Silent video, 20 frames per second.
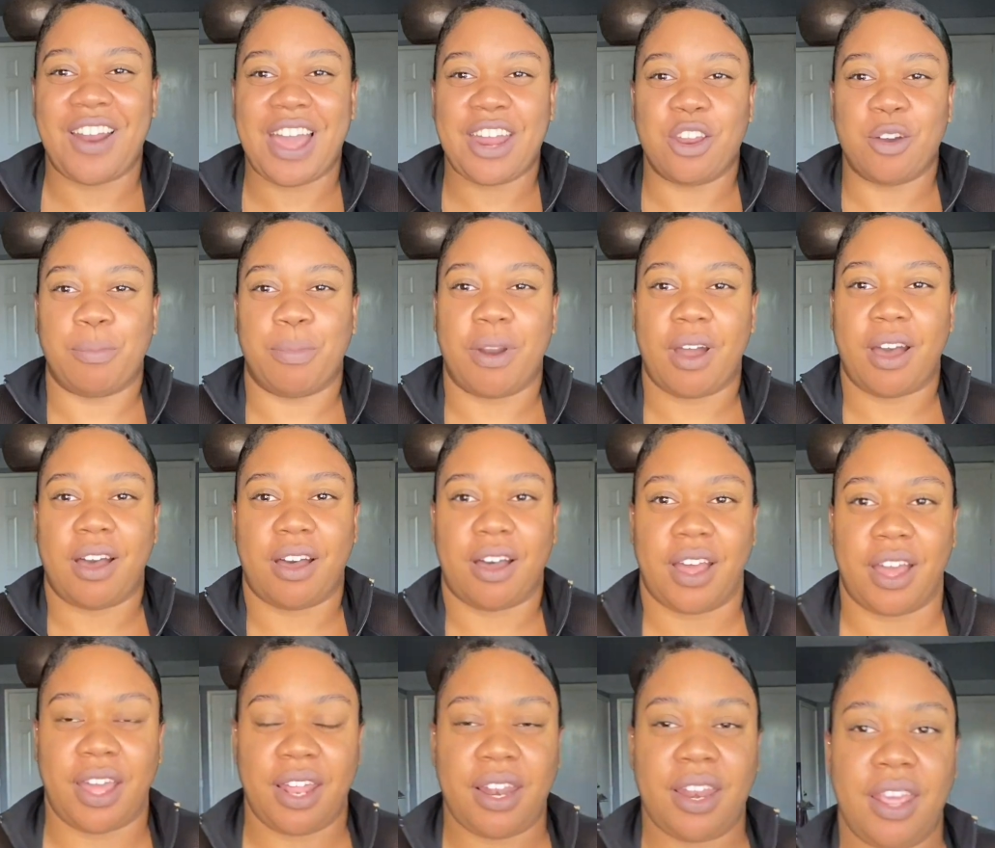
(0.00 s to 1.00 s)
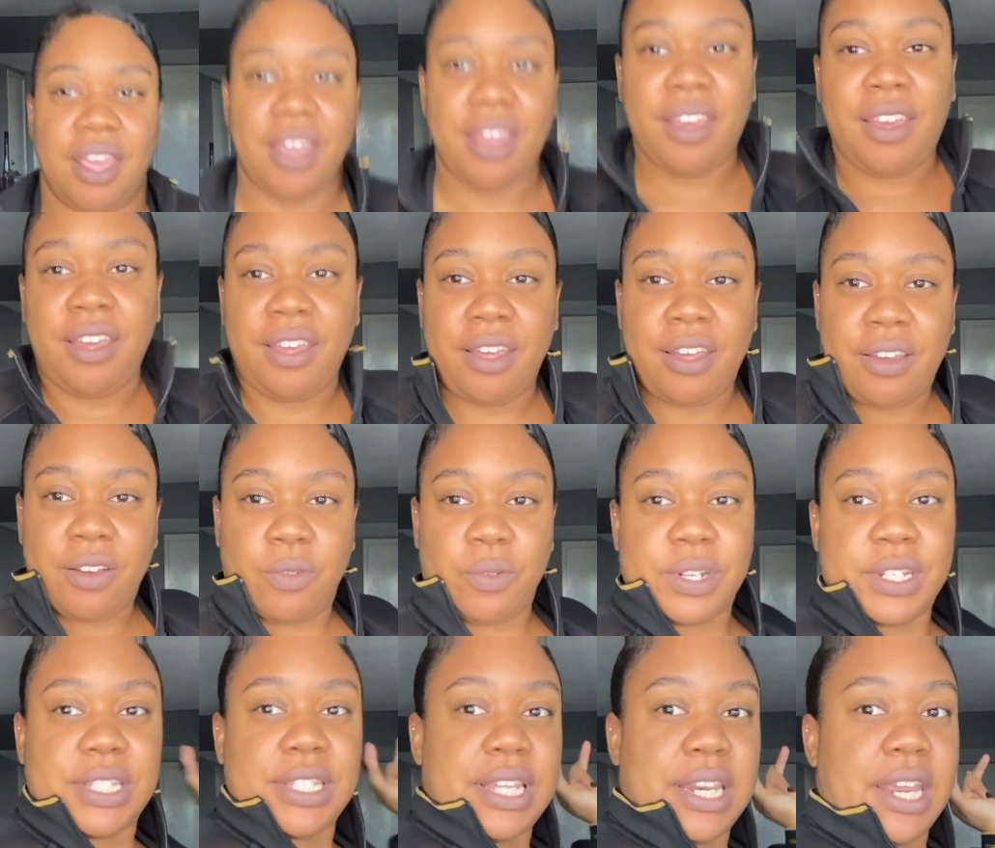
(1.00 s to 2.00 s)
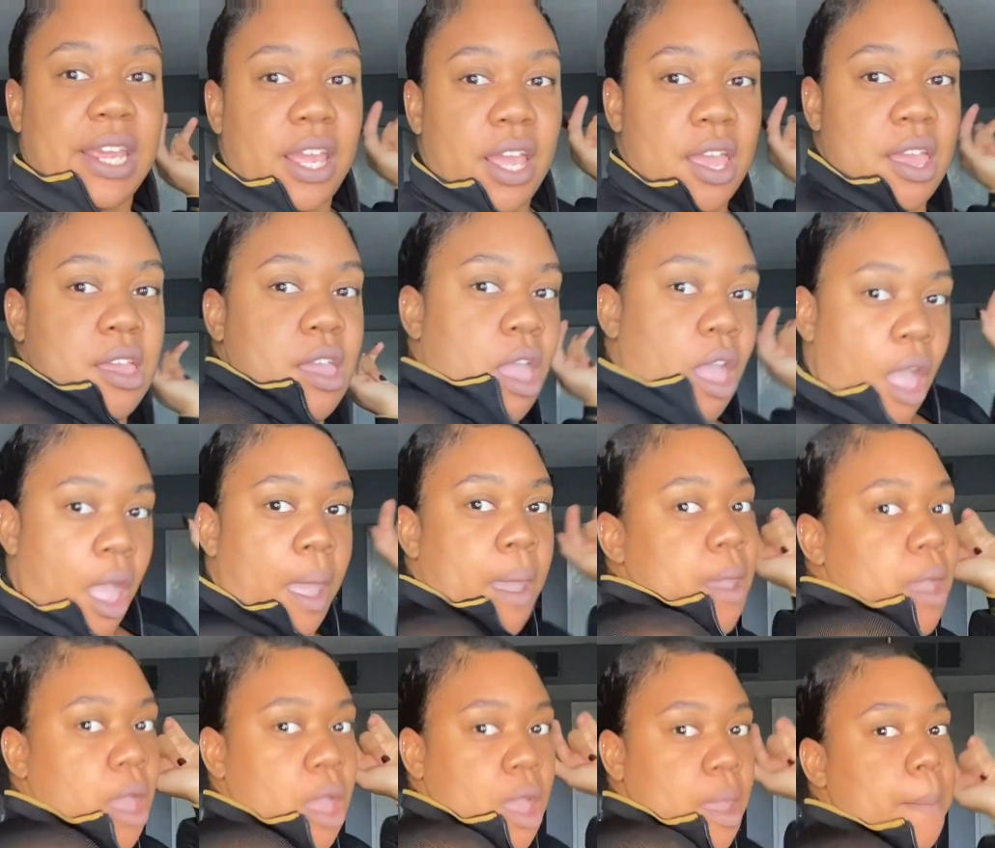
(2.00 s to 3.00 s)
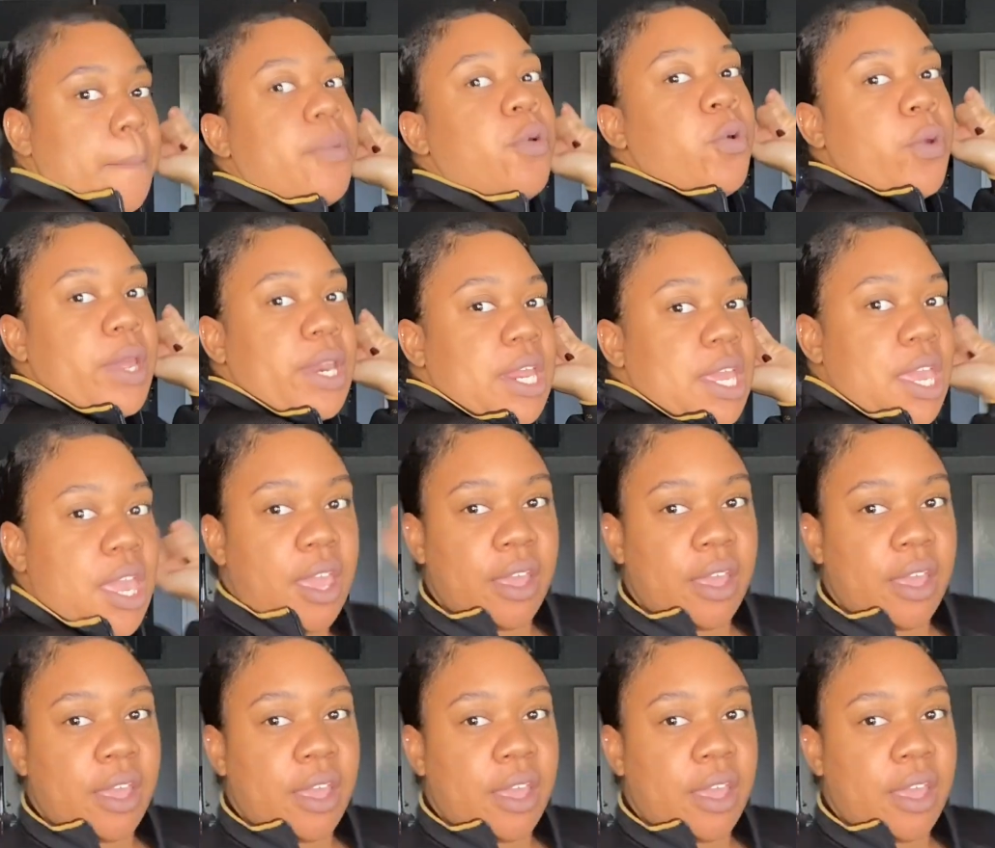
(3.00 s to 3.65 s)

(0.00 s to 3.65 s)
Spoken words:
no bra on. We're sitting pretty.